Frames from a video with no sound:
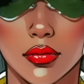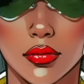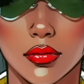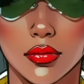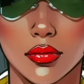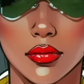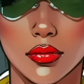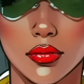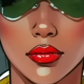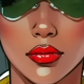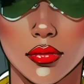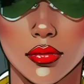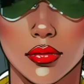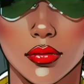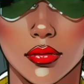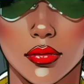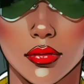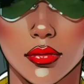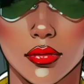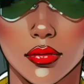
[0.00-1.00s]

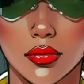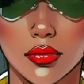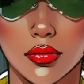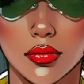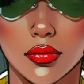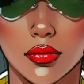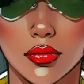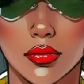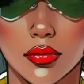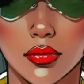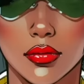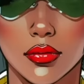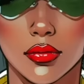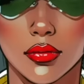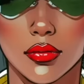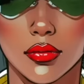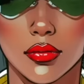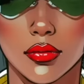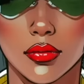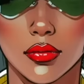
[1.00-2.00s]

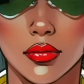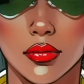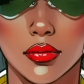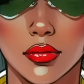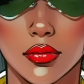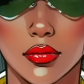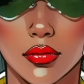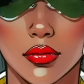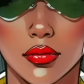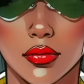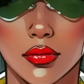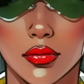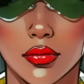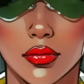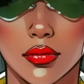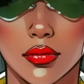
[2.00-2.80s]
(not speaking)